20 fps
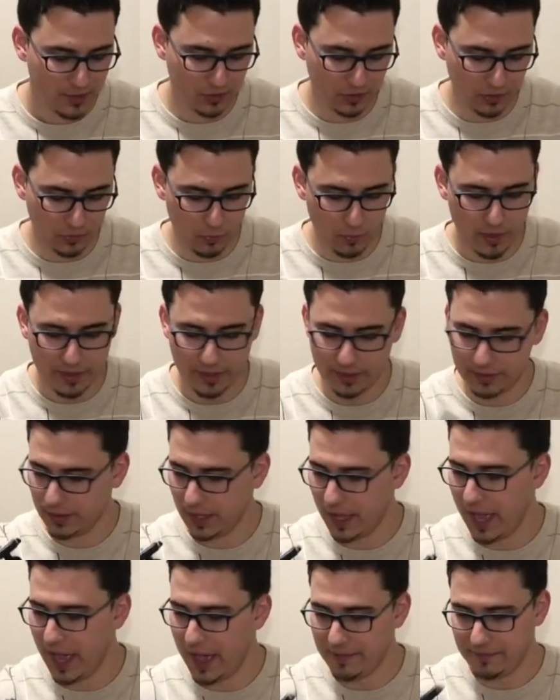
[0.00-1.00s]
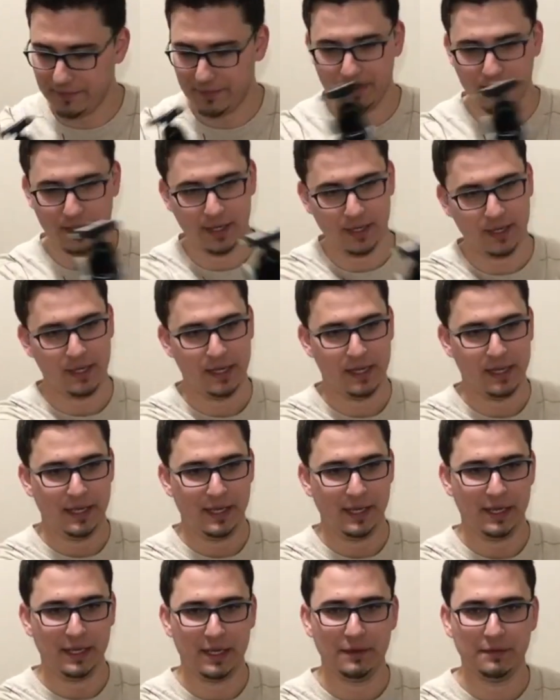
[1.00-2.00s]
you want it to have, and then
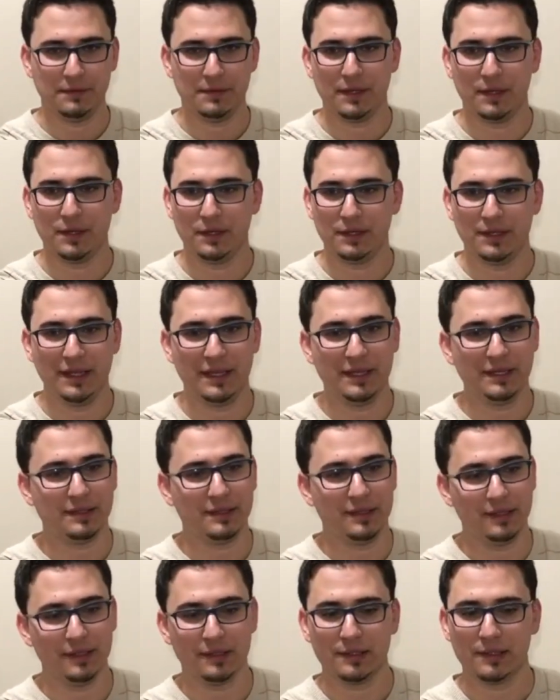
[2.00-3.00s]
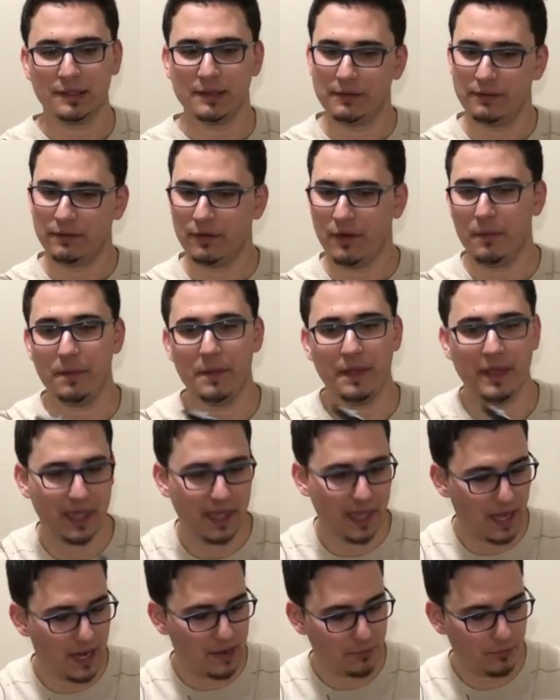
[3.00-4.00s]
it gives a good distance from the
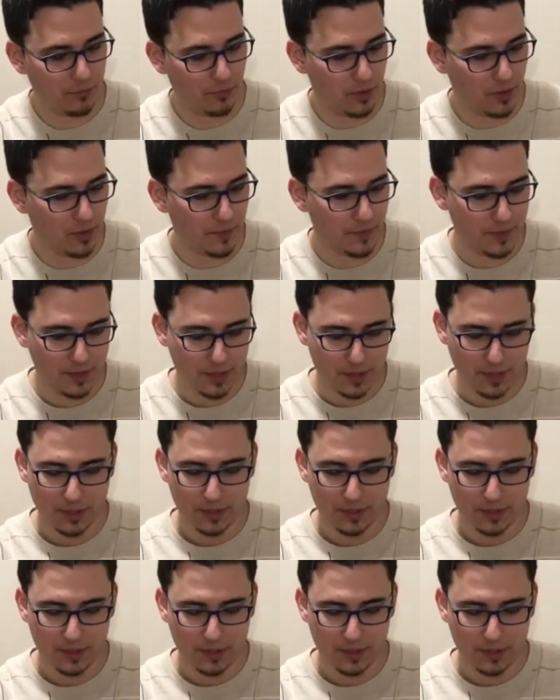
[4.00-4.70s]
camera